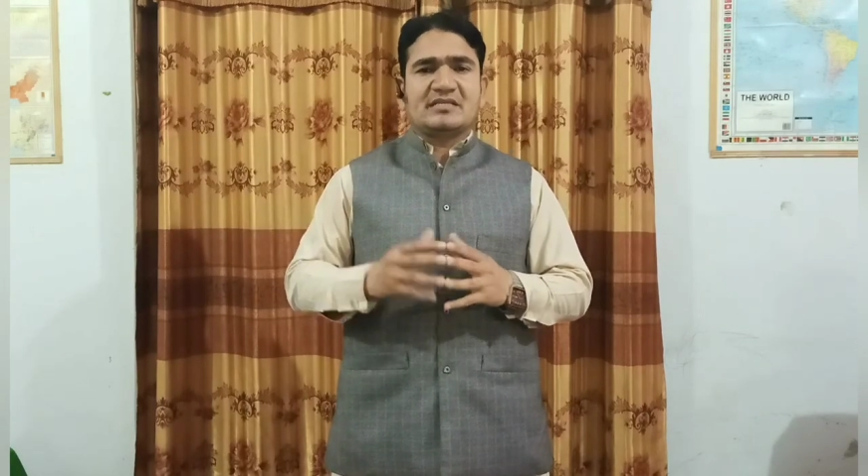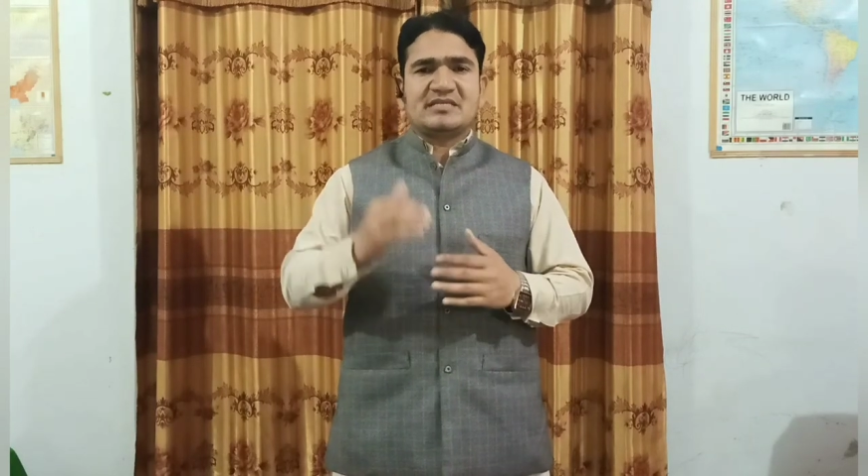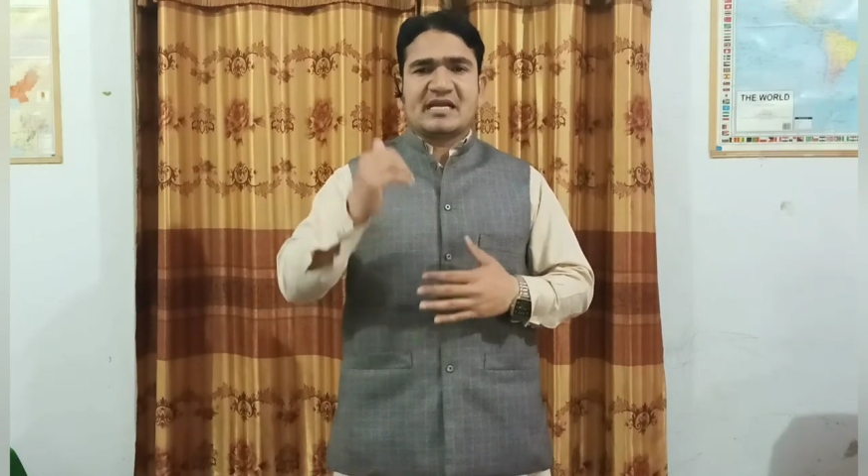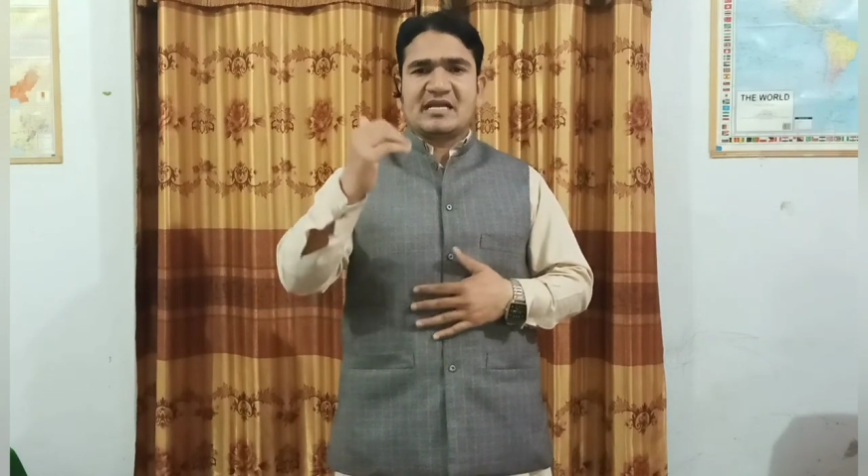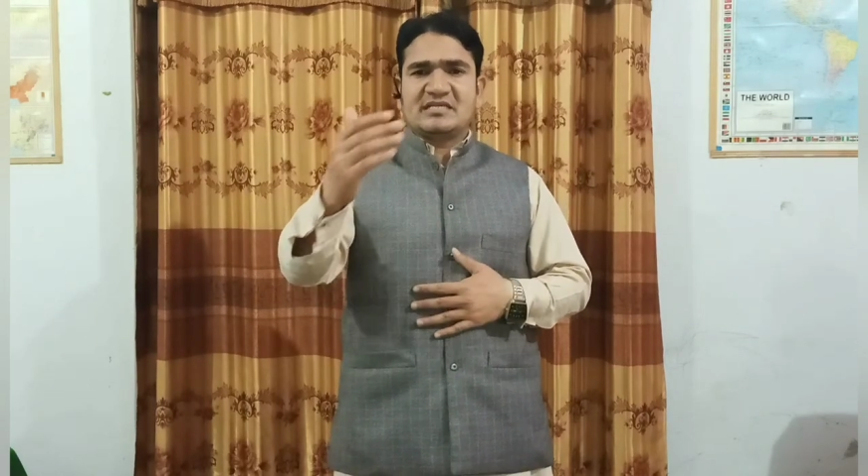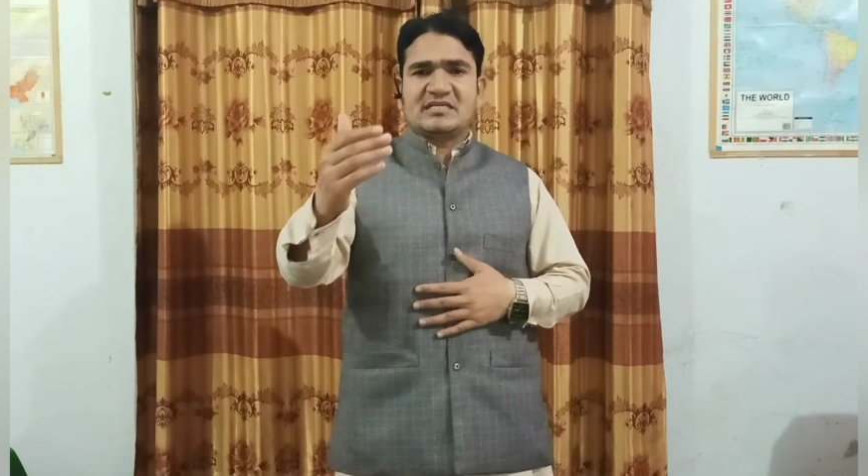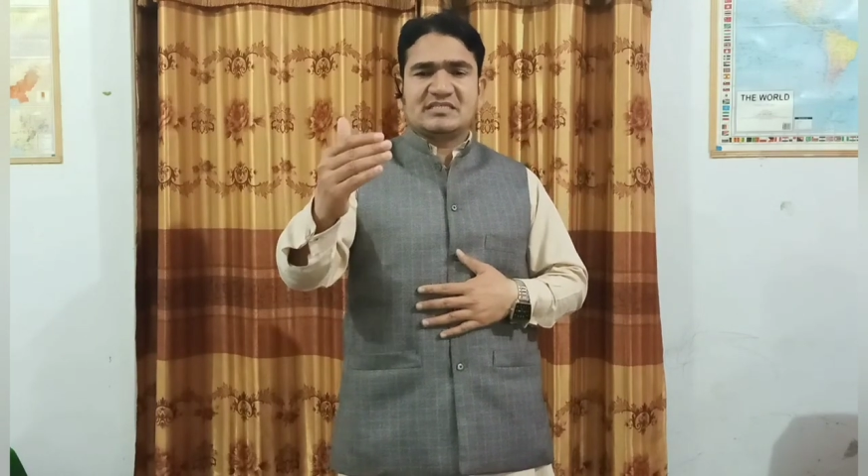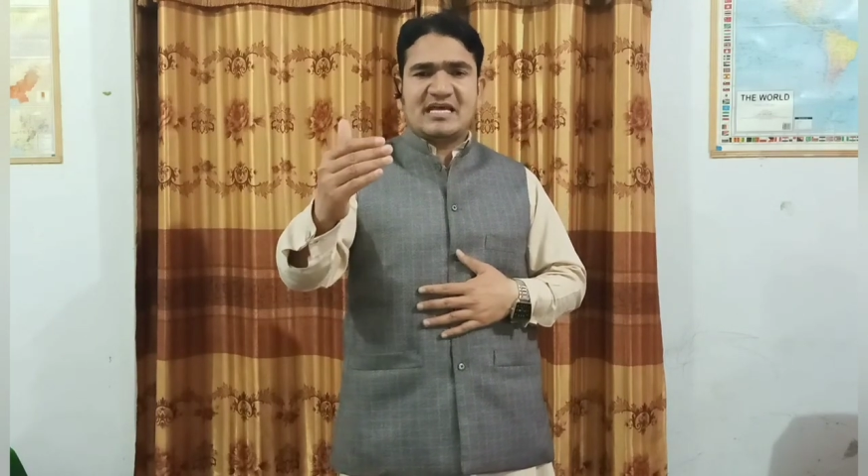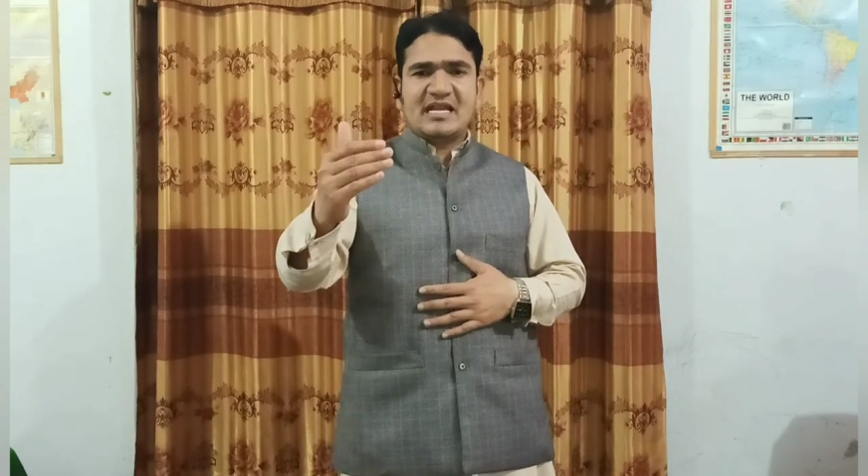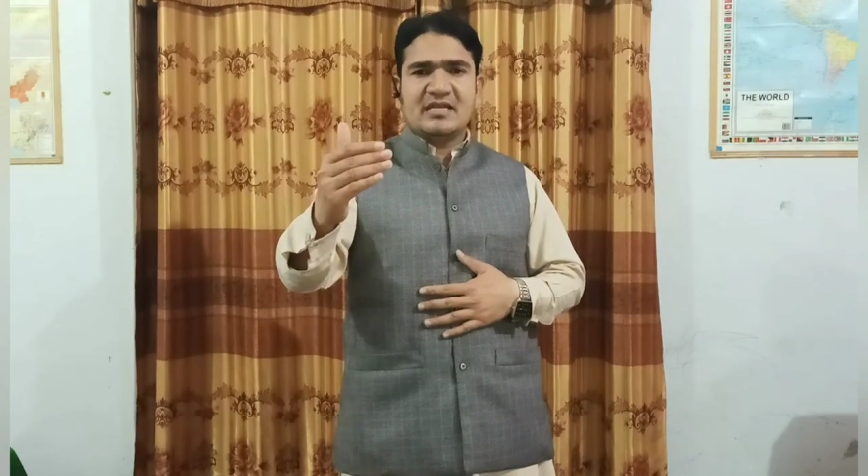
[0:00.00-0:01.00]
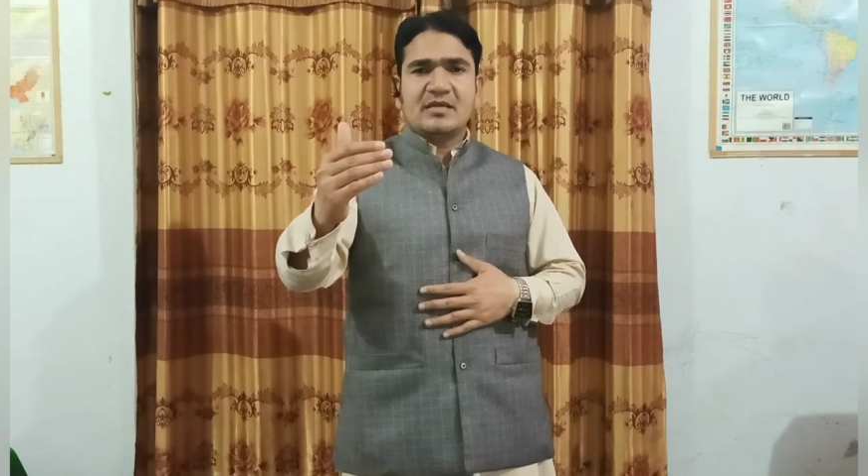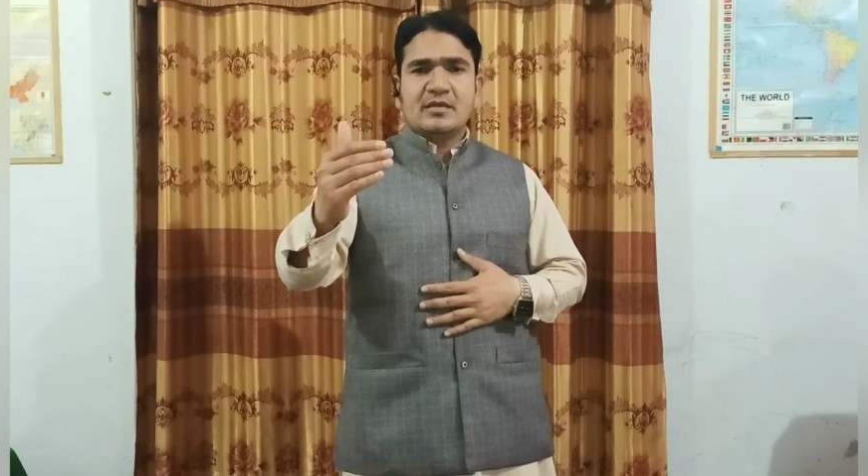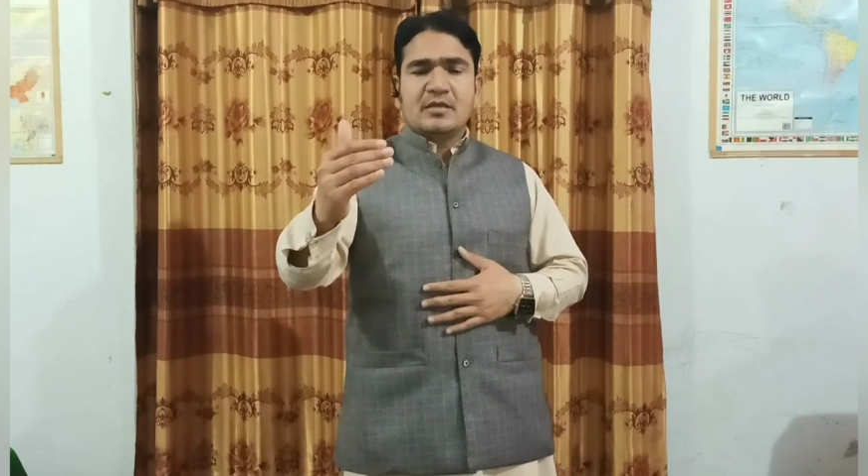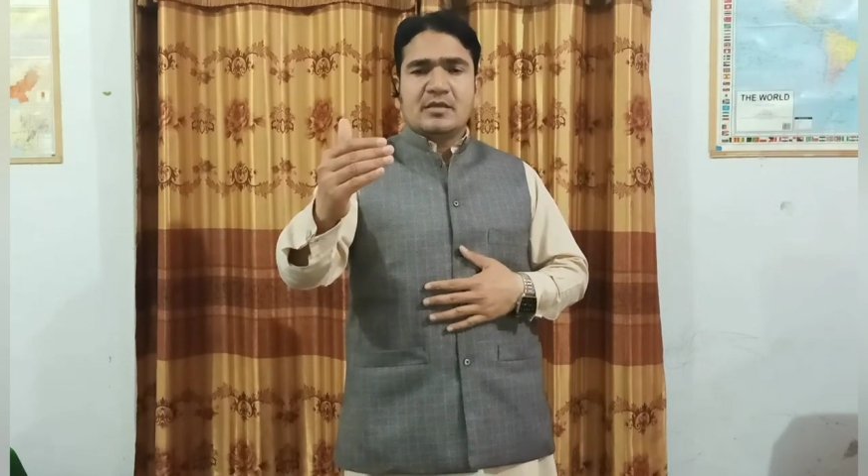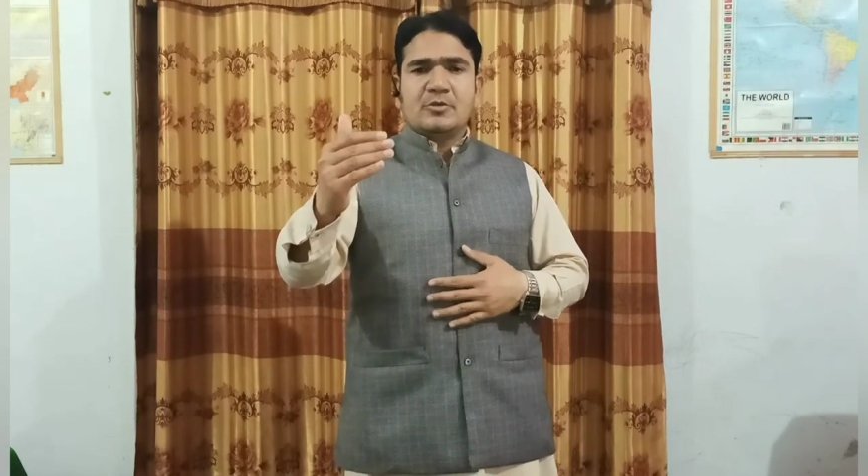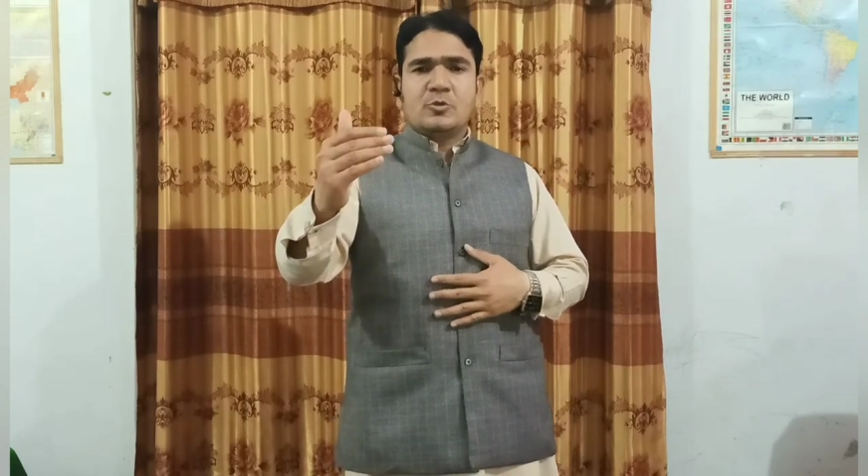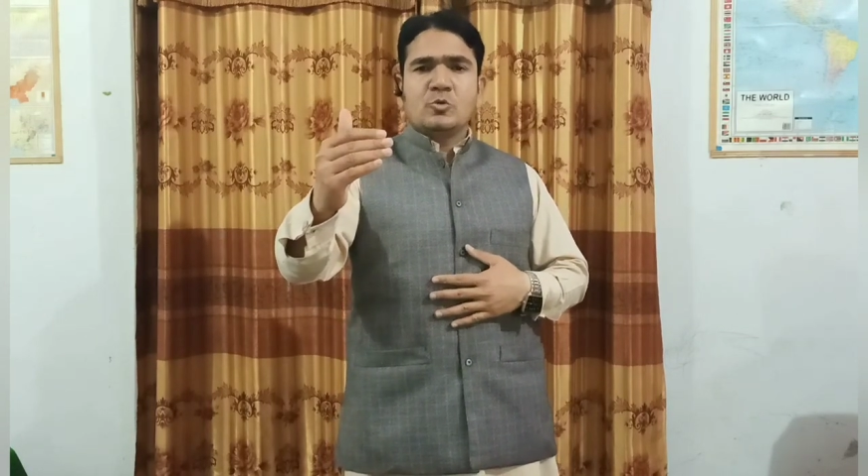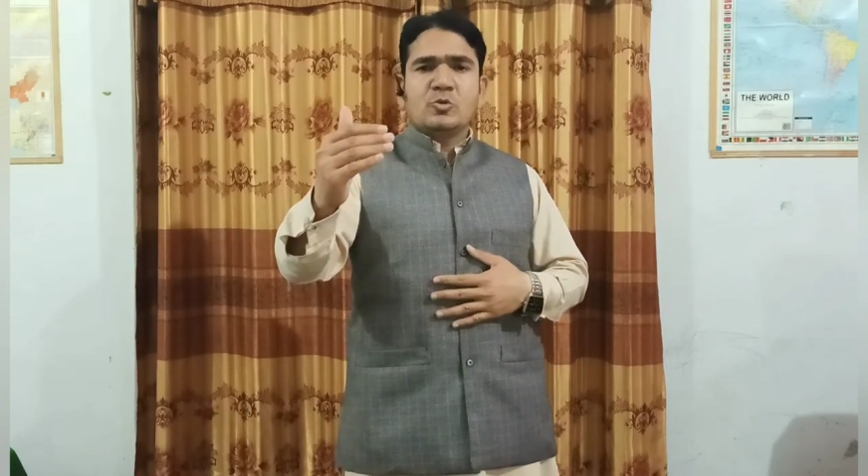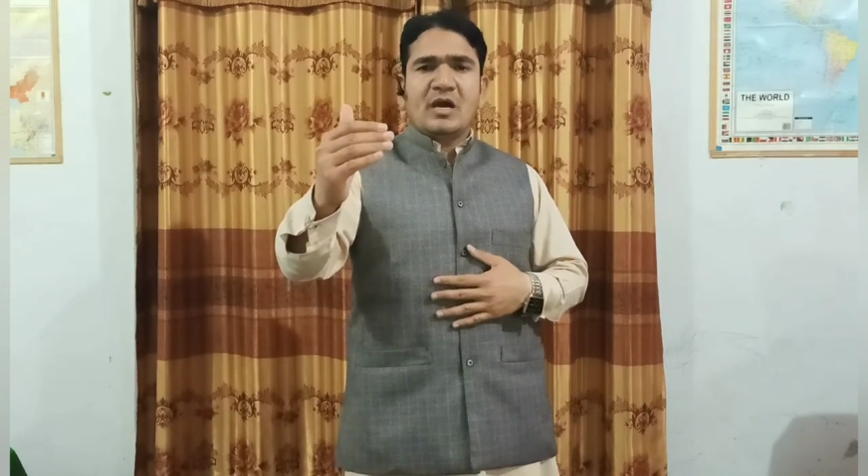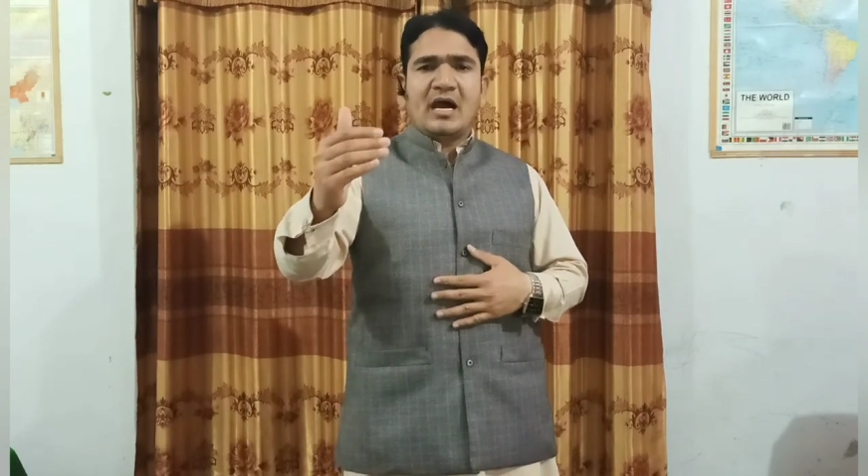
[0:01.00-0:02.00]
The second reason is that
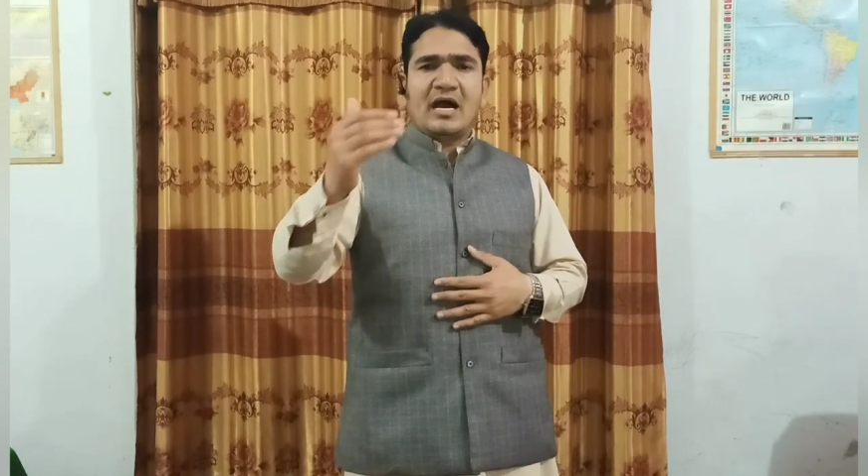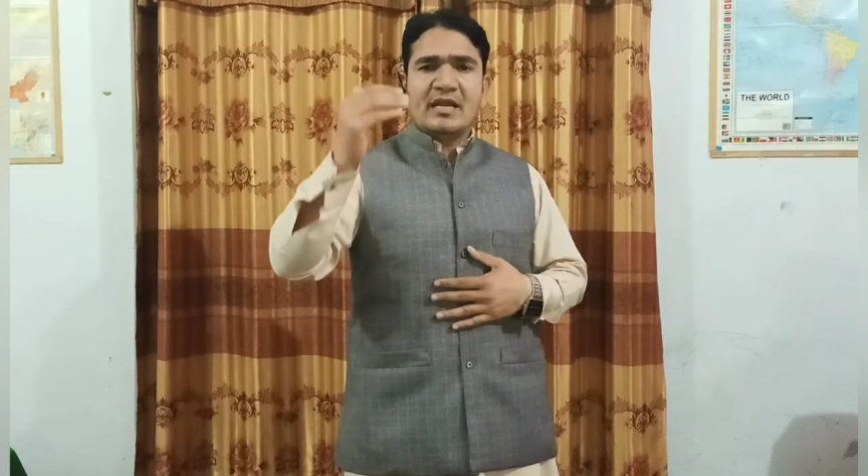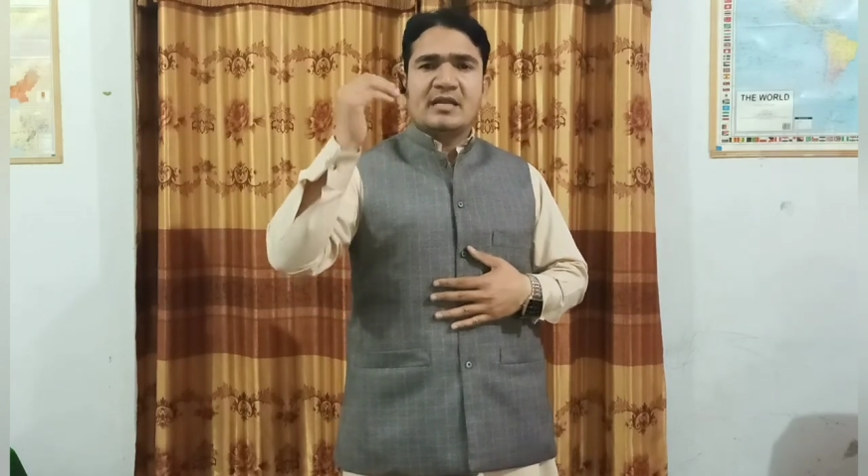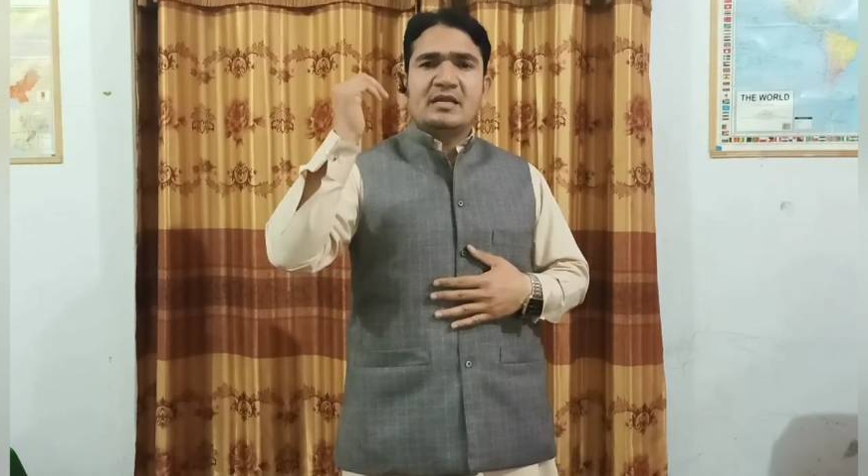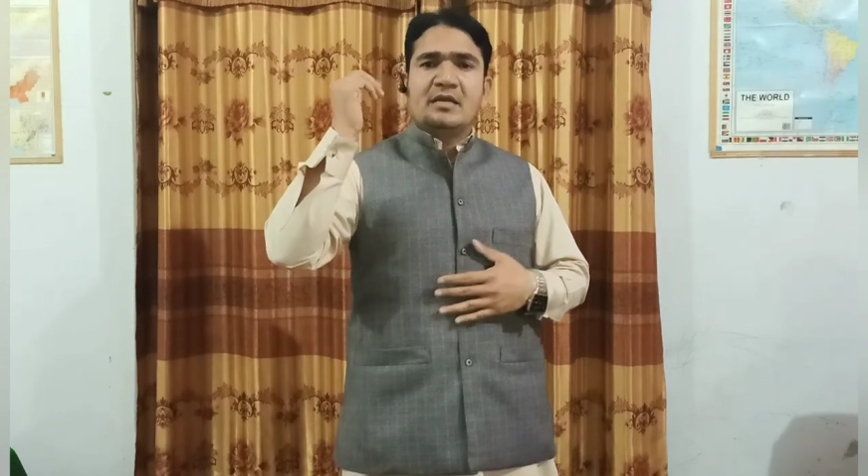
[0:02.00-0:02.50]
you are